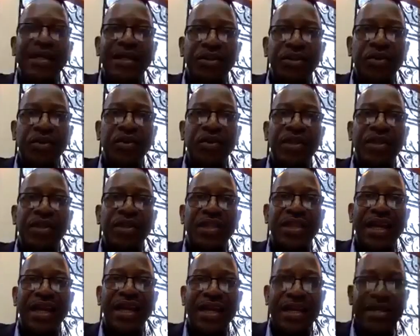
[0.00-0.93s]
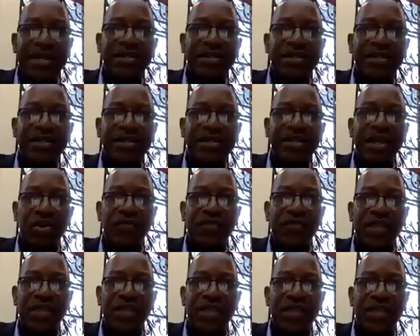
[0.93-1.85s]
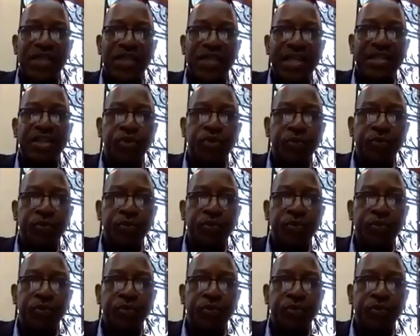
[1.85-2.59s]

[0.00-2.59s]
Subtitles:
you know, there is a lot of sense in